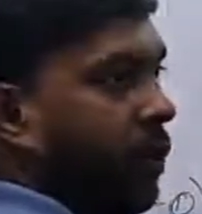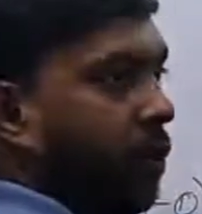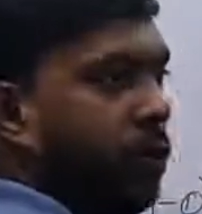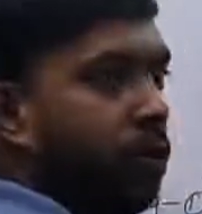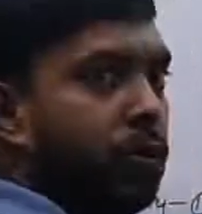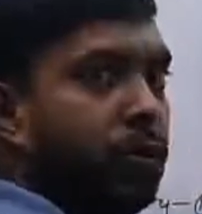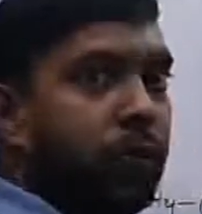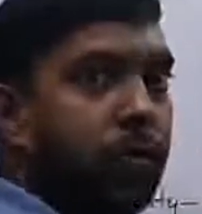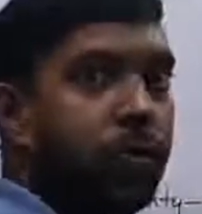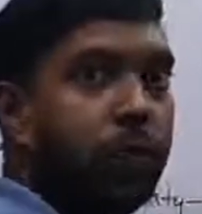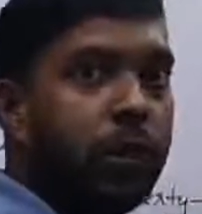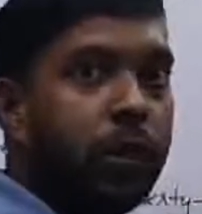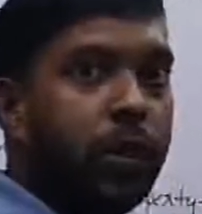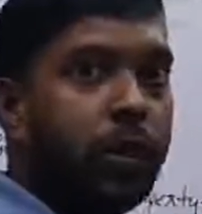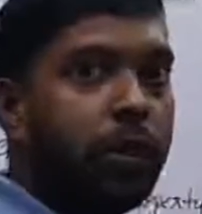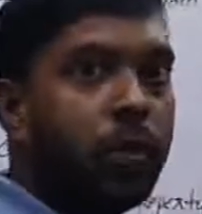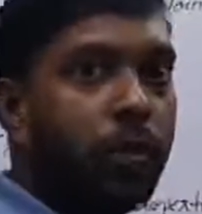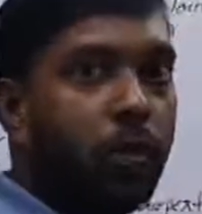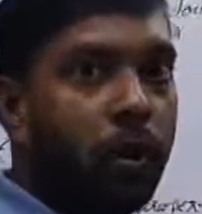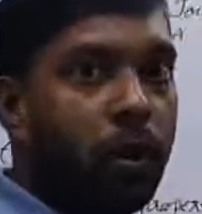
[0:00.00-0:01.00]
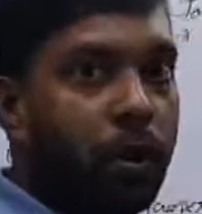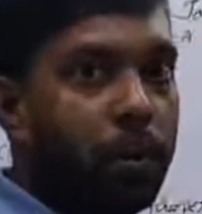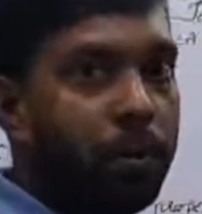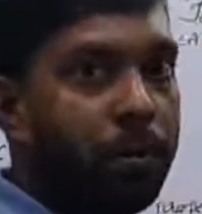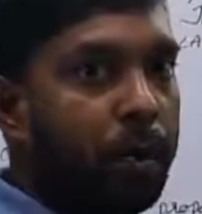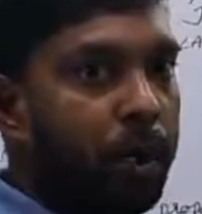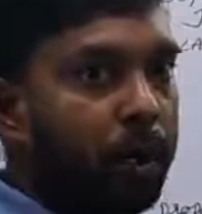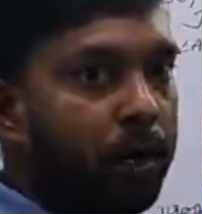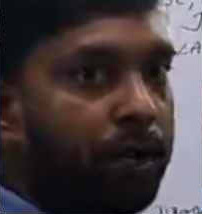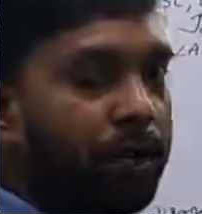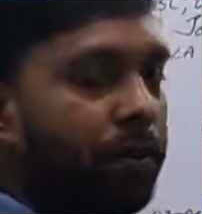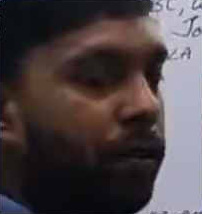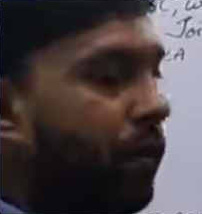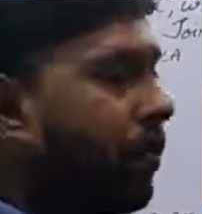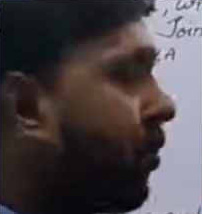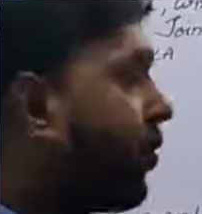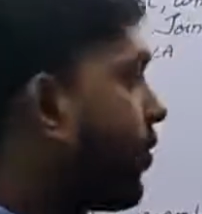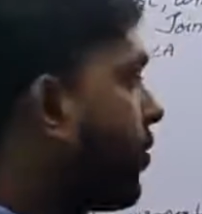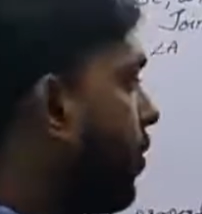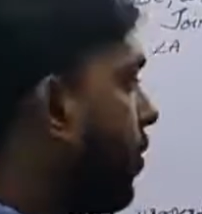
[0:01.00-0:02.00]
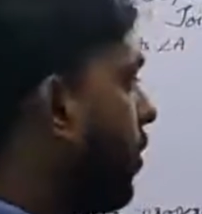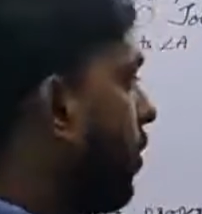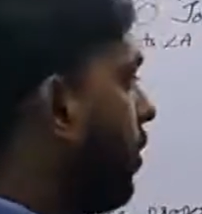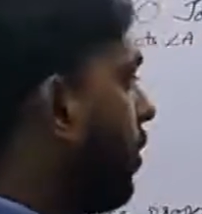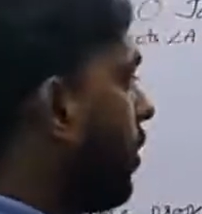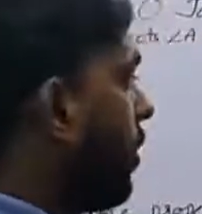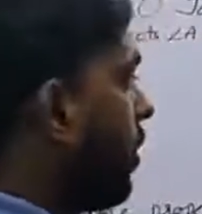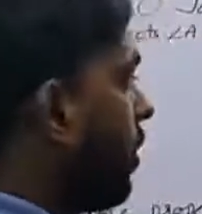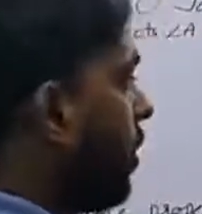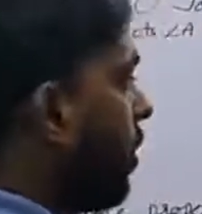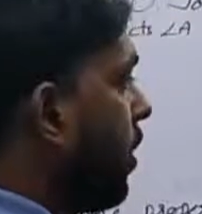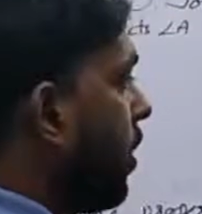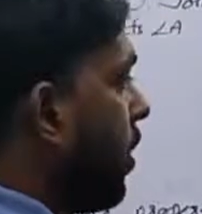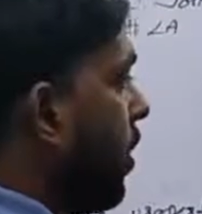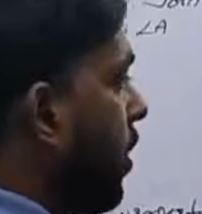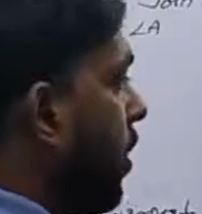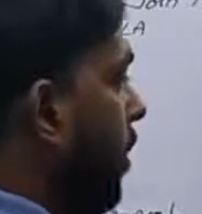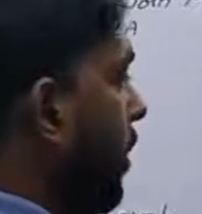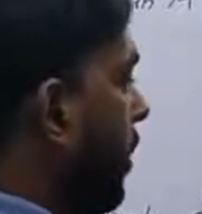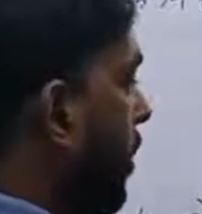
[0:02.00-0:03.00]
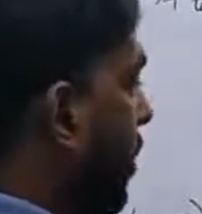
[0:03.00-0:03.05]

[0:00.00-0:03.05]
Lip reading: two equal parts. So I